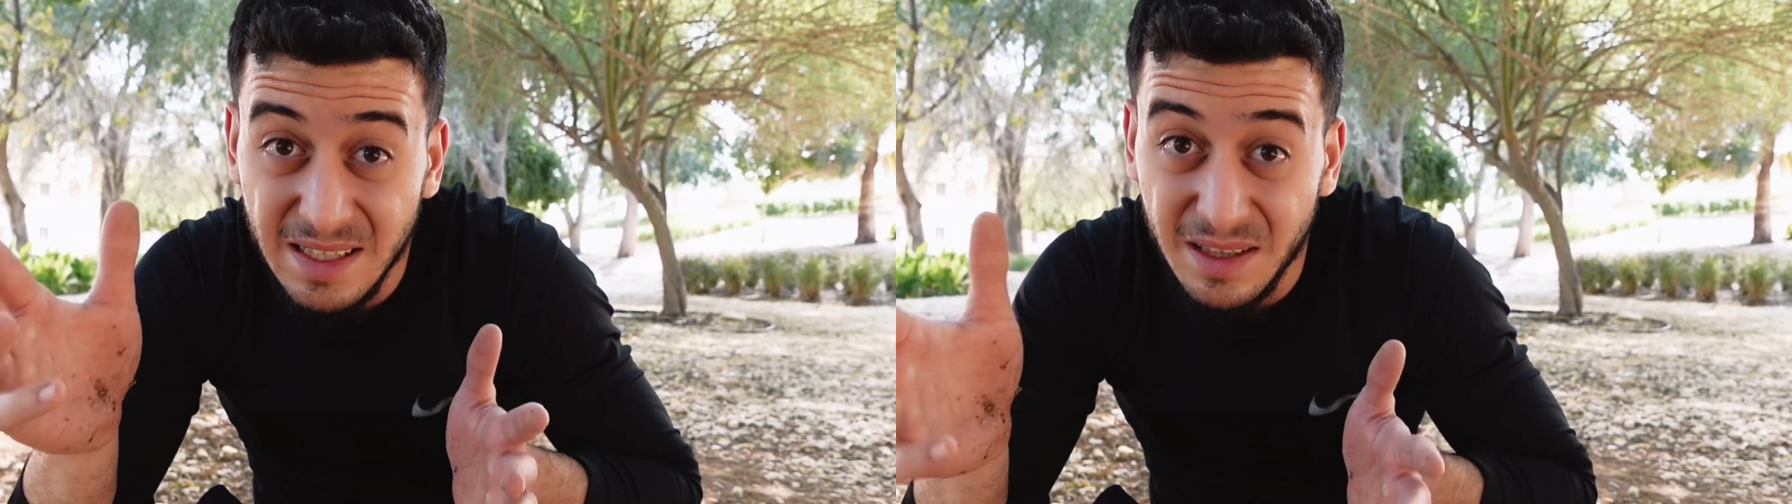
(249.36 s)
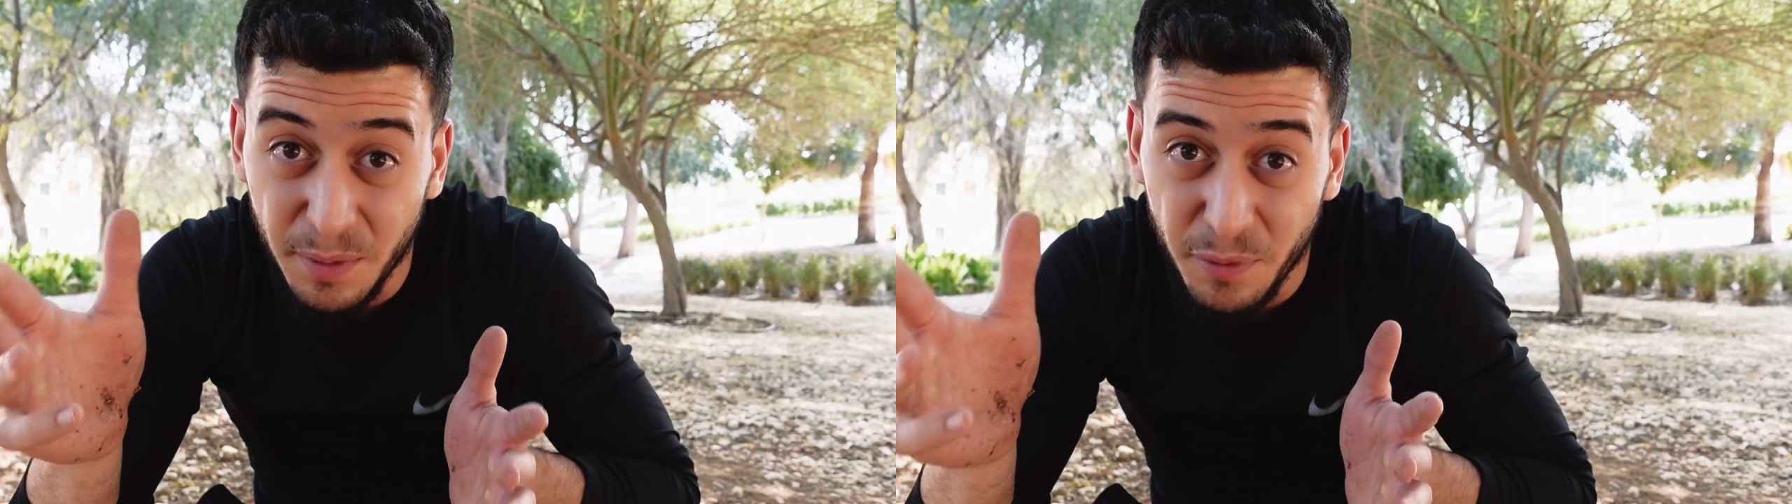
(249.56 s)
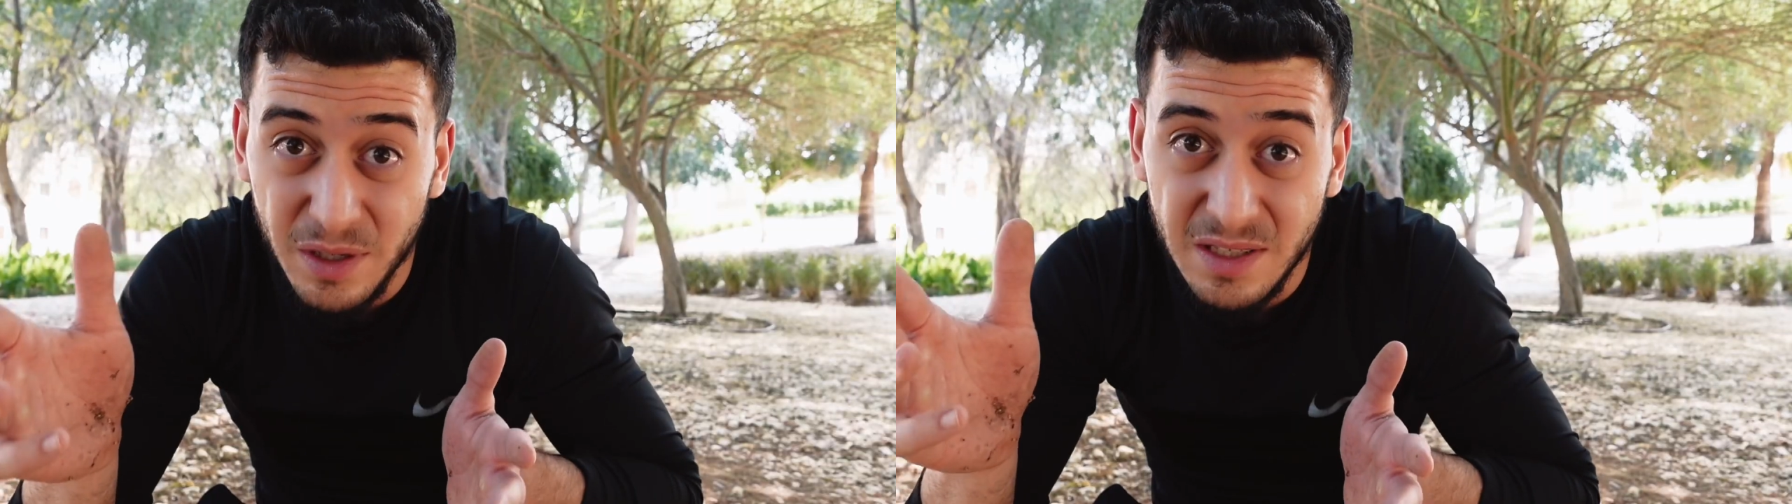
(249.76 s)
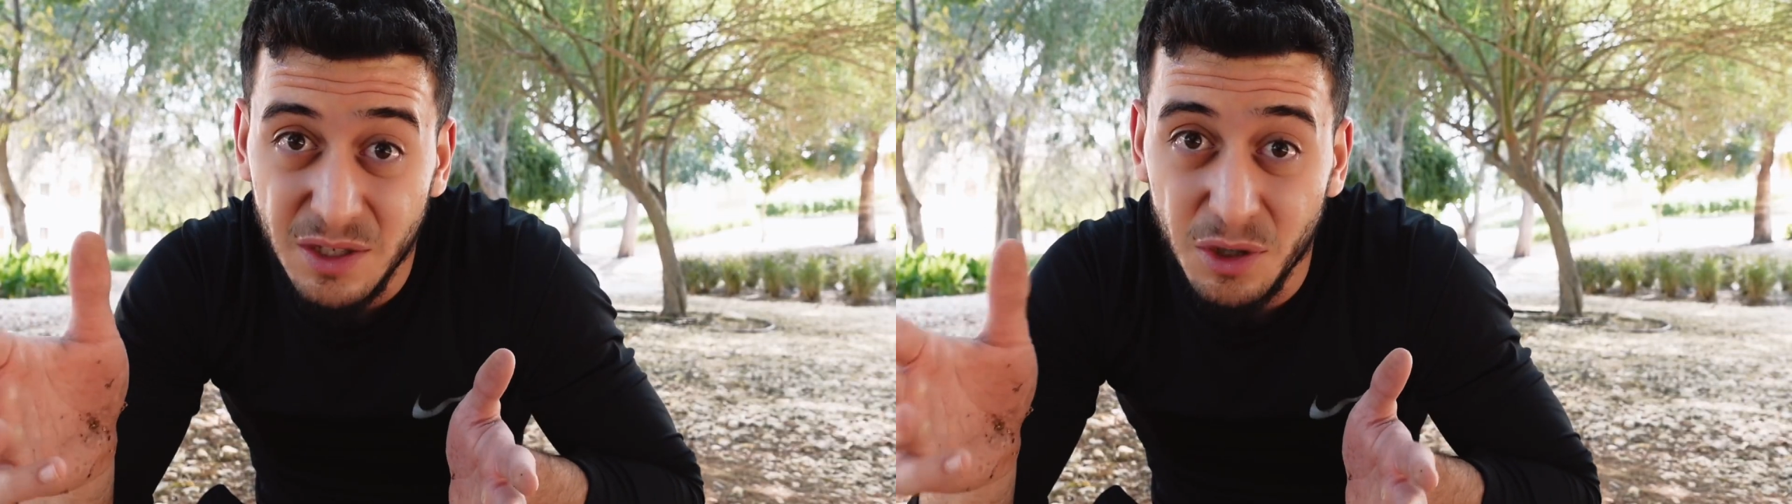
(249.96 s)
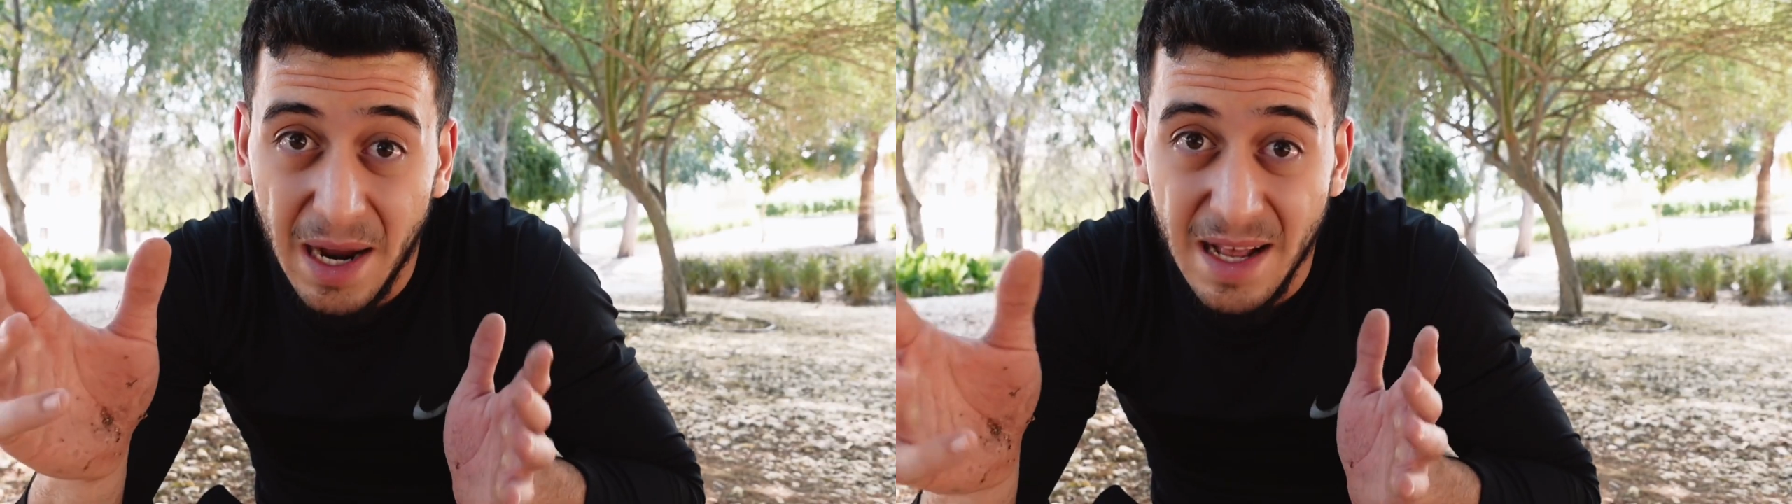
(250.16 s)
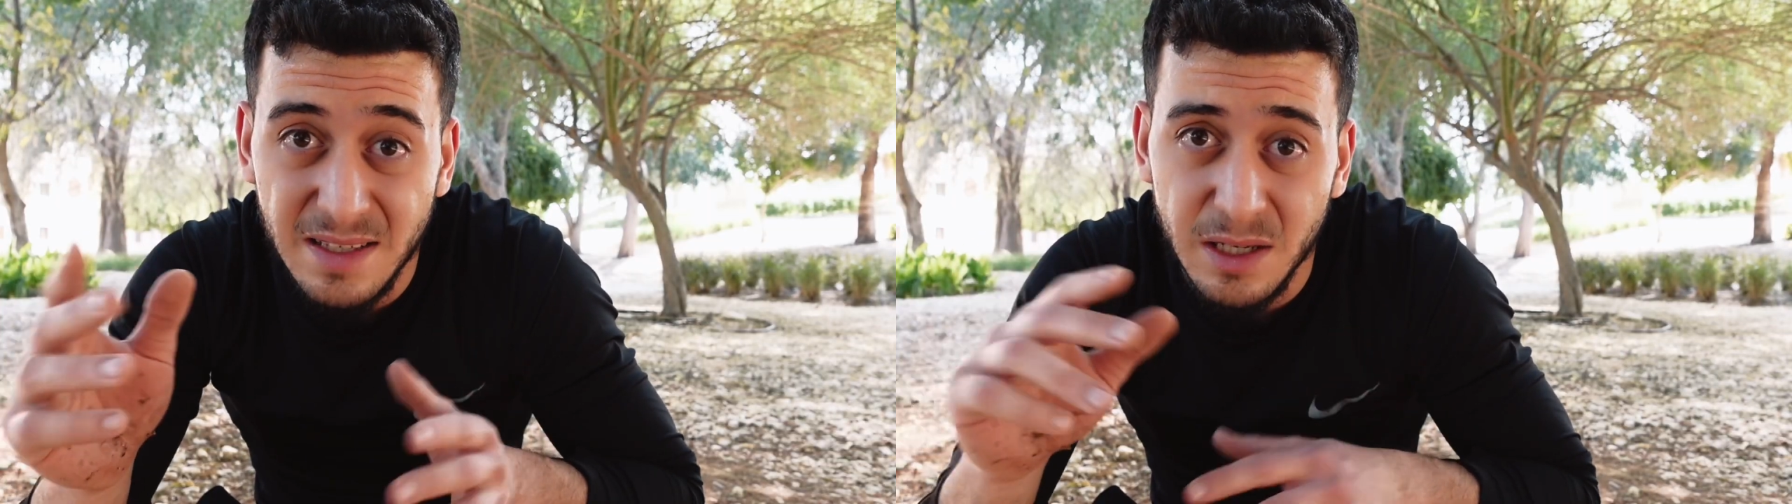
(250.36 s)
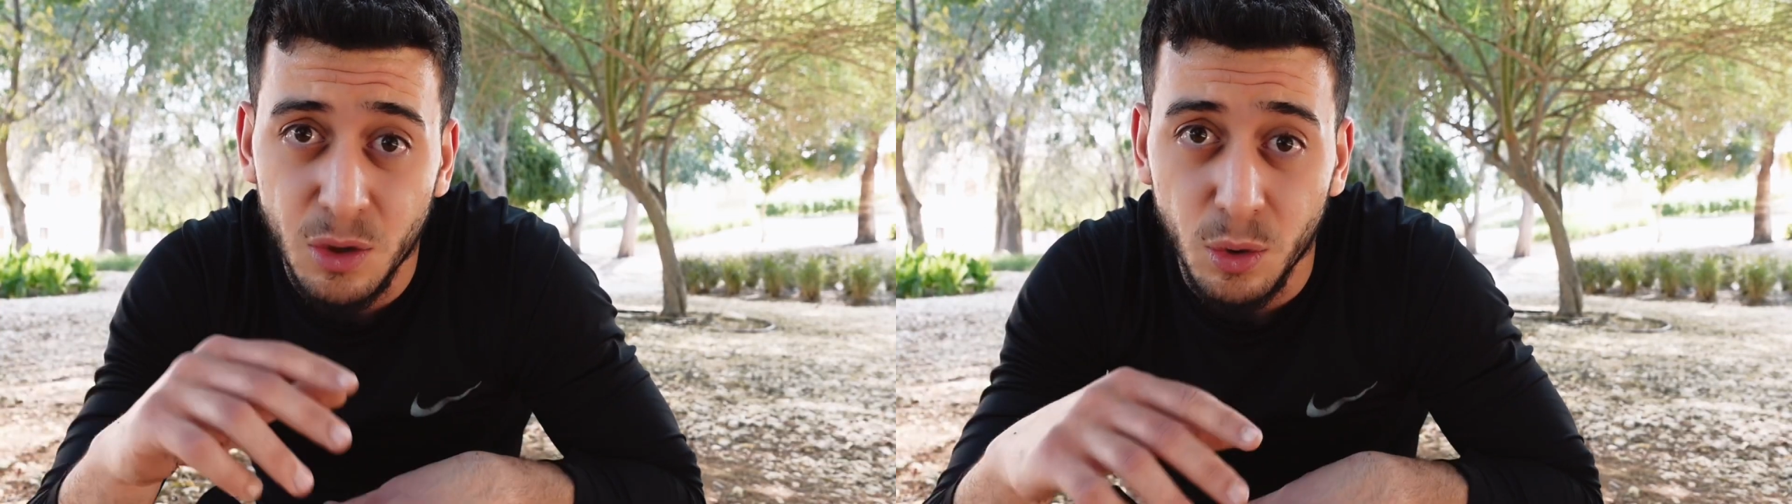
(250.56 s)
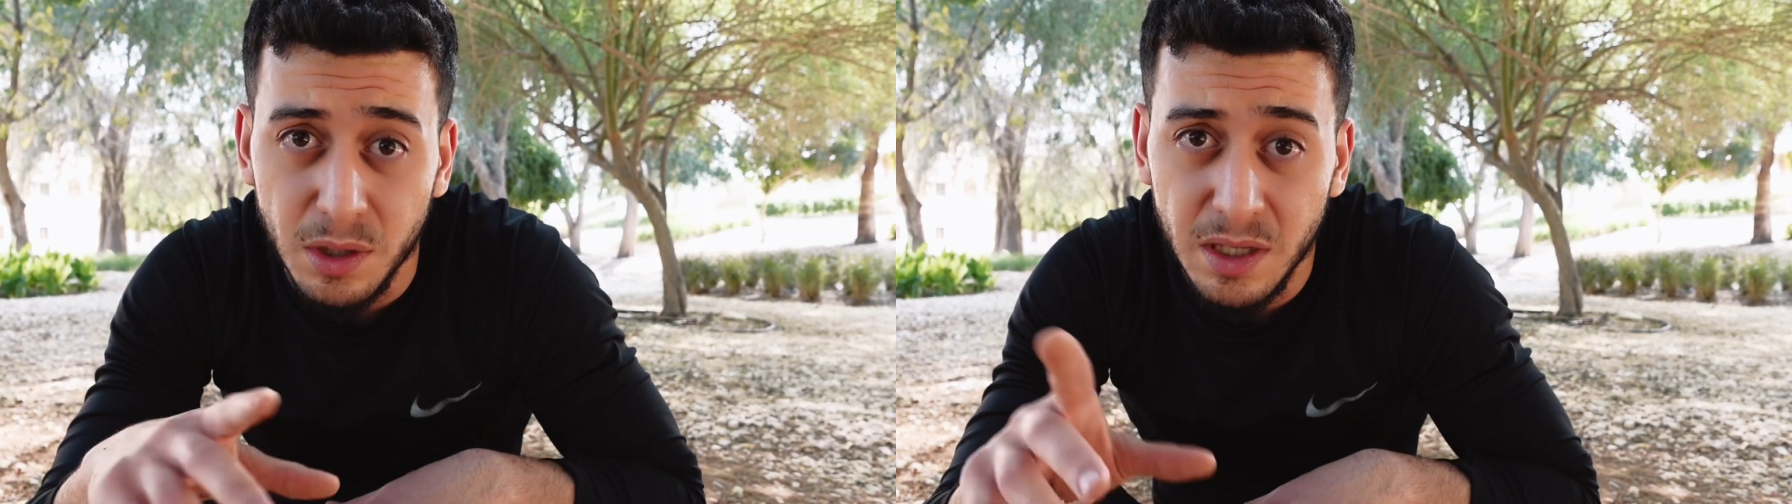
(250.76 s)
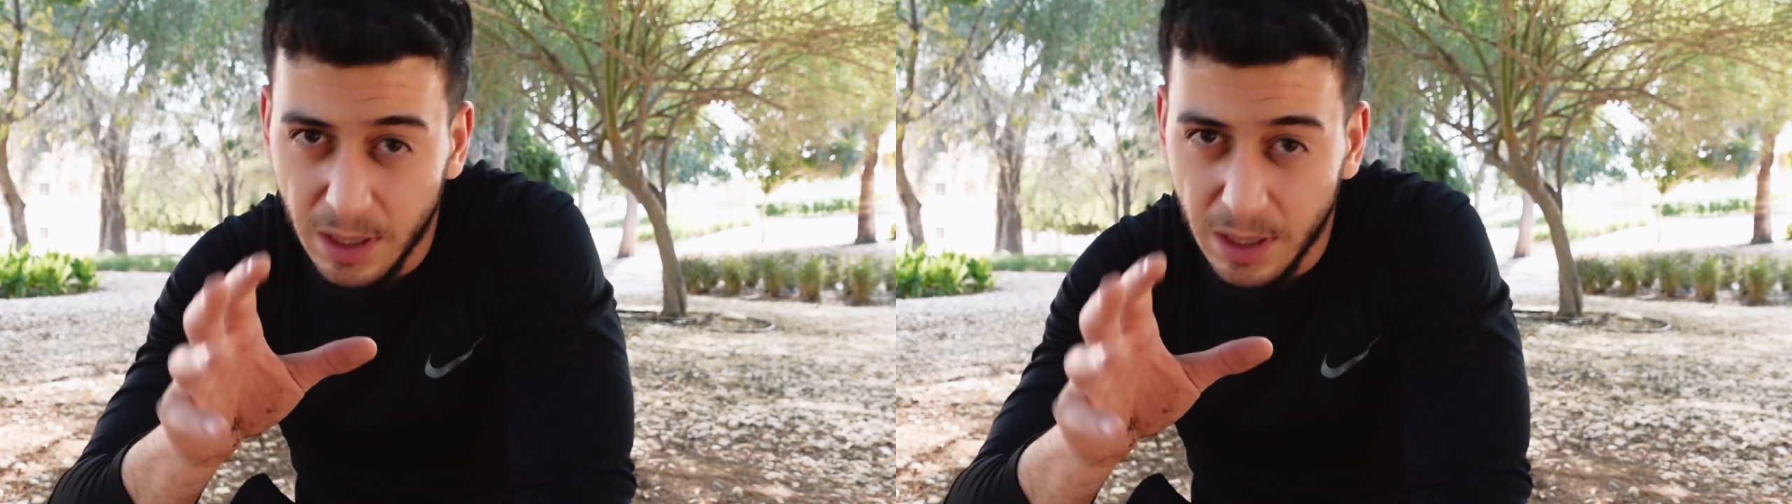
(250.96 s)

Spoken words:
the difference in your handstand hold.